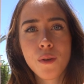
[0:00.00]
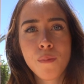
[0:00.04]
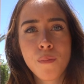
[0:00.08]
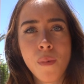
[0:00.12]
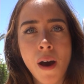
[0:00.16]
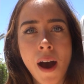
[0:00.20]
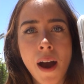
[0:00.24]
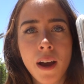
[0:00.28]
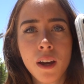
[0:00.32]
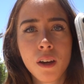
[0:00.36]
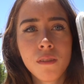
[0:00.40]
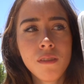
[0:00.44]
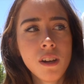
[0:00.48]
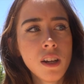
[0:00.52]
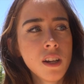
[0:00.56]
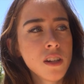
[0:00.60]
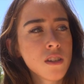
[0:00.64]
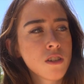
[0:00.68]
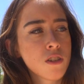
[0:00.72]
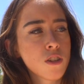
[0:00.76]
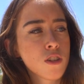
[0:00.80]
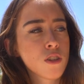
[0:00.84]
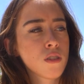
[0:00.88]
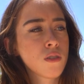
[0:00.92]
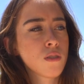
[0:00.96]
The back of it
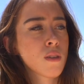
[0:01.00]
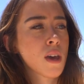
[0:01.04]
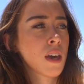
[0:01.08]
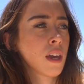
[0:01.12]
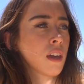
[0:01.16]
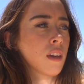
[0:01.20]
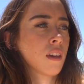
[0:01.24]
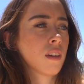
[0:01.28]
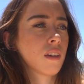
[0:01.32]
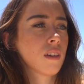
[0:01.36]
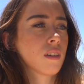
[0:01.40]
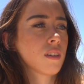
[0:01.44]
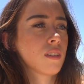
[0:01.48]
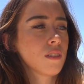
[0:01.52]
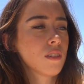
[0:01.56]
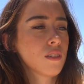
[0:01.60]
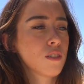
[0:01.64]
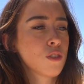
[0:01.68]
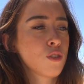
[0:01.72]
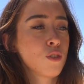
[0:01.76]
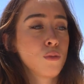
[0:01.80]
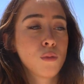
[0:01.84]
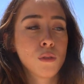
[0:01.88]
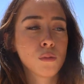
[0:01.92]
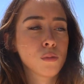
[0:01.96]
is just like
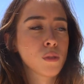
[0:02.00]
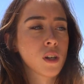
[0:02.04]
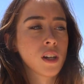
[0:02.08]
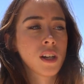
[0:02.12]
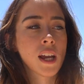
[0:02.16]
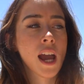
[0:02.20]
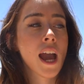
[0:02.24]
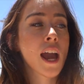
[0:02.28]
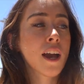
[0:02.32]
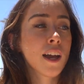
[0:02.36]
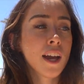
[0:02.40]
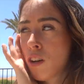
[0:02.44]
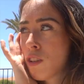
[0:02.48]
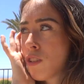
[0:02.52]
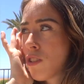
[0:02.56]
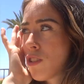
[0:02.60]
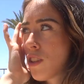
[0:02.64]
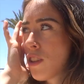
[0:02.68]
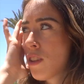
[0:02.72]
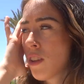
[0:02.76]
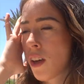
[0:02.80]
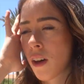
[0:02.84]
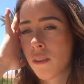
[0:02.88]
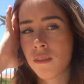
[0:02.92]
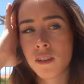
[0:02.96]
super pretty. I honestly
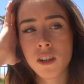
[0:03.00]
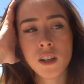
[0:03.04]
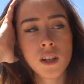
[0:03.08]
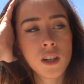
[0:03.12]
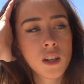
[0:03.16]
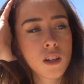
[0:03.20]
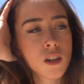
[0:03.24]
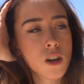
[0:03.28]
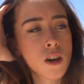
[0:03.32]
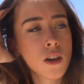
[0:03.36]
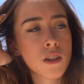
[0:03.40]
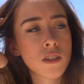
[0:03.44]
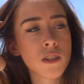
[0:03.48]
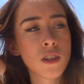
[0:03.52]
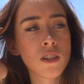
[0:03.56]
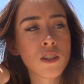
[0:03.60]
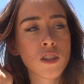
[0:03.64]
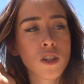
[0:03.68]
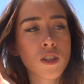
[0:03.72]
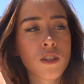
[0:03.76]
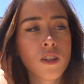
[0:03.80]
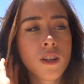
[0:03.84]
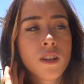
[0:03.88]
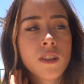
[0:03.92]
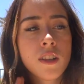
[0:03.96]
love it because it's
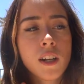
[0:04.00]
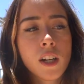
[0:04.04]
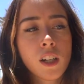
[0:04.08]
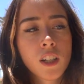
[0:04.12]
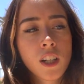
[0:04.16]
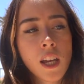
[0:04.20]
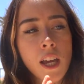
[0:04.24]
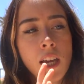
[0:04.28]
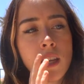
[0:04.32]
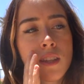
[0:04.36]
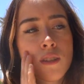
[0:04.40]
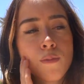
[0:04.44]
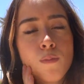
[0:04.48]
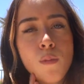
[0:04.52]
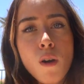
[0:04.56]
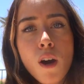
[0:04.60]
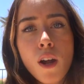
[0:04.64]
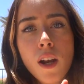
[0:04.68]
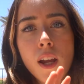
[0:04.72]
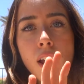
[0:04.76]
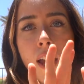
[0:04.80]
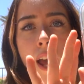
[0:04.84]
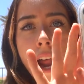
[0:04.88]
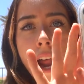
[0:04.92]
just a clear case, but it